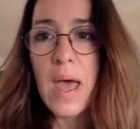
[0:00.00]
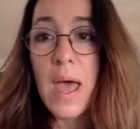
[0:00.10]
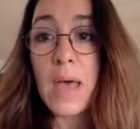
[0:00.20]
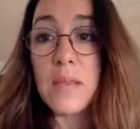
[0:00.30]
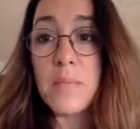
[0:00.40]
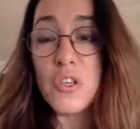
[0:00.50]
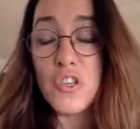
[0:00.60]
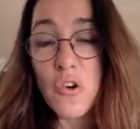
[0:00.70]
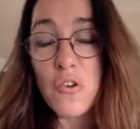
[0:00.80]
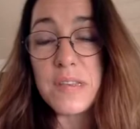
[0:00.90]
and the
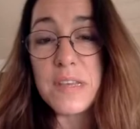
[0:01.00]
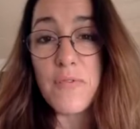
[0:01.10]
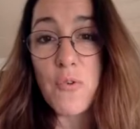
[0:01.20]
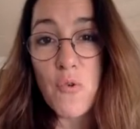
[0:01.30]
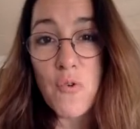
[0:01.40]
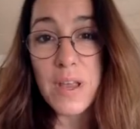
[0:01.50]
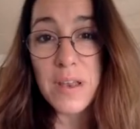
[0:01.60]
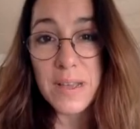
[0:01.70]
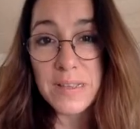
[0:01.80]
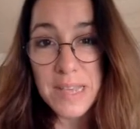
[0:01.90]
majority of
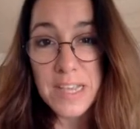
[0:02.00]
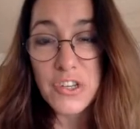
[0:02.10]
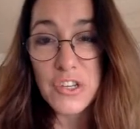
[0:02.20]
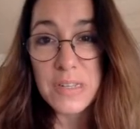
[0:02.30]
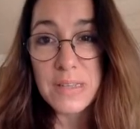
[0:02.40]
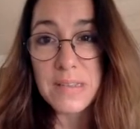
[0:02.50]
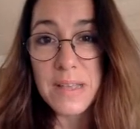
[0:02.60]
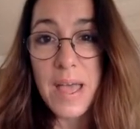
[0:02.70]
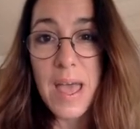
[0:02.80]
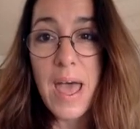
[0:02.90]
organizations
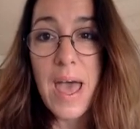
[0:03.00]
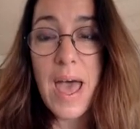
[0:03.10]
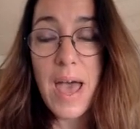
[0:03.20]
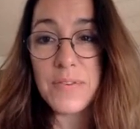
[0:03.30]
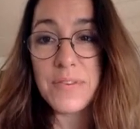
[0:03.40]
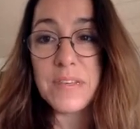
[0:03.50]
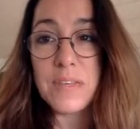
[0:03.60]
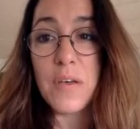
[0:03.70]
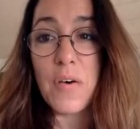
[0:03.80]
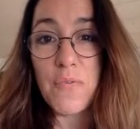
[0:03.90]
have
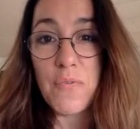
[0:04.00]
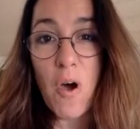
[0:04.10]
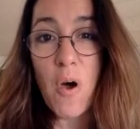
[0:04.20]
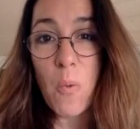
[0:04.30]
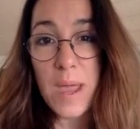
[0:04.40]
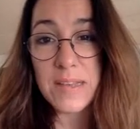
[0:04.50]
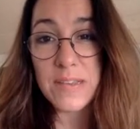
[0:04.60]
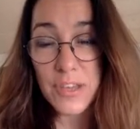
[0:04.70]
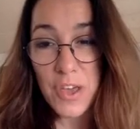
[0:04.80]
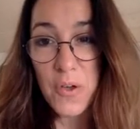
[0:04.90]
still a far way
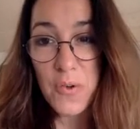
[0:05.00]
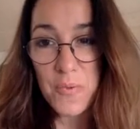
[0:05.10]
to go,